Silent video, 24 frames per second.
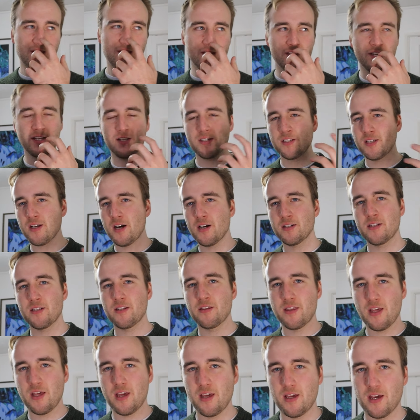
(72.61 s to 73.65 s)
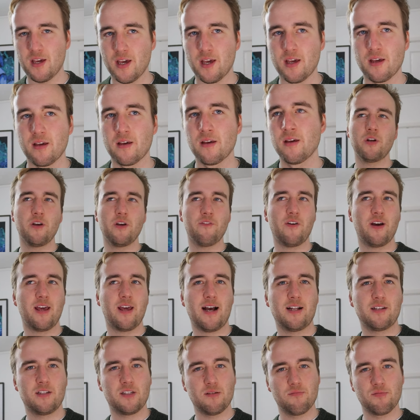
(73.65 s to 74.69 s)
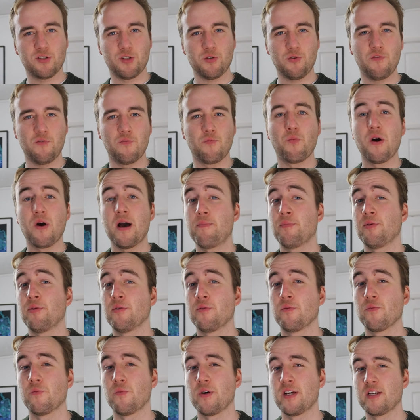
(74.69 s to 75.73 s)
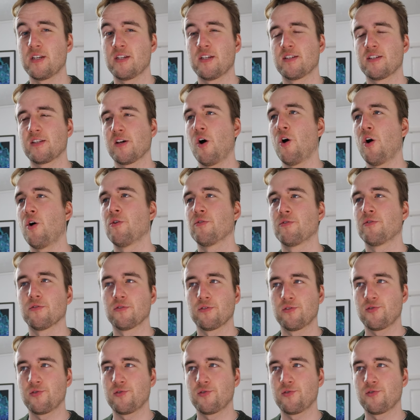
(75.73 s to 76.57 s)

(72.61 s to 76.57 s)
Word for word: And I started thinking, what if I had some sort of weapon which is odd or